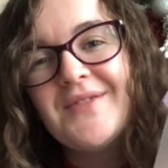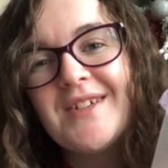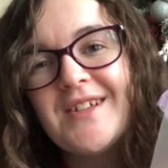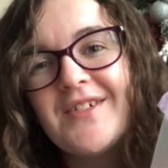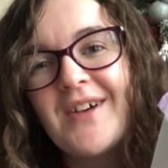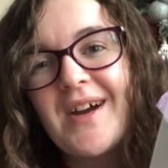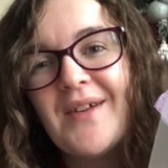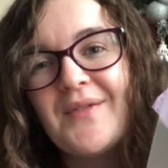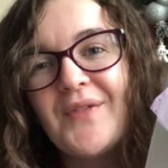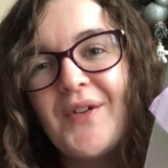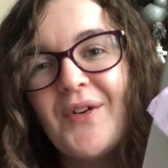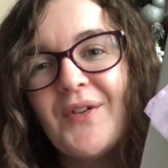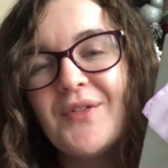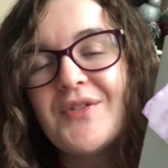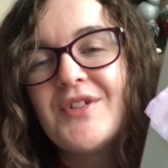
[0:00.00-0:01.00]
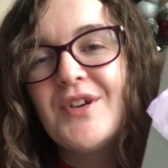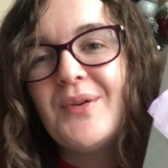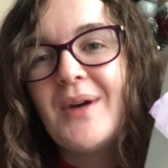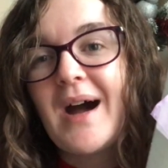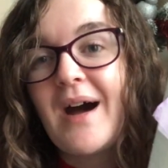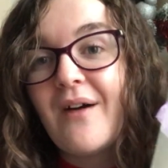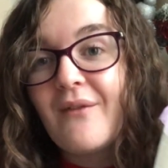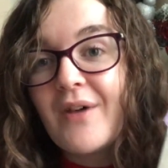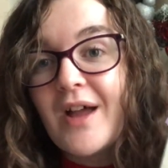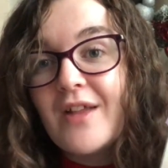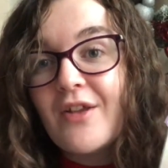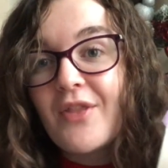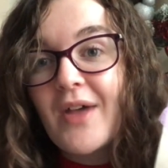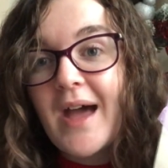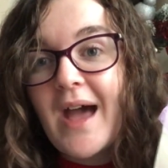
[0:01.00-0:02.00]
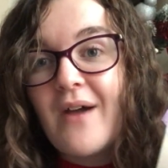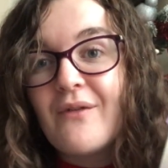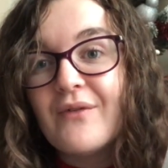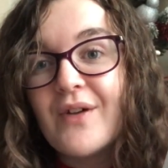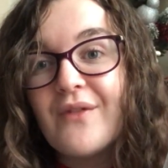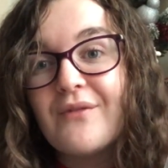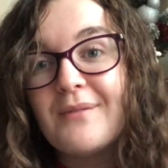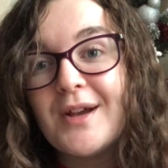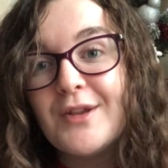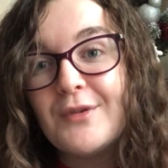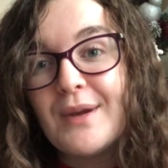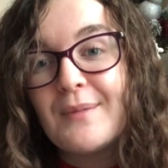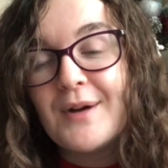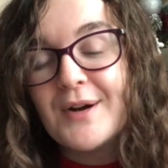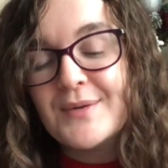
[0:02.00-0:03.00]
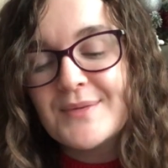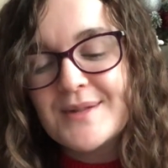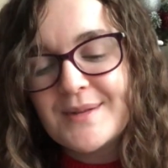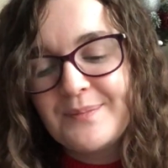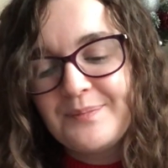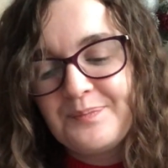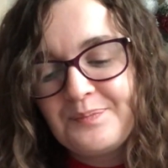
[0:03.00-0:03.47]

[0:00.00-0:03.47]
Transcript: really grateful to have another outfit for my nuiMOs.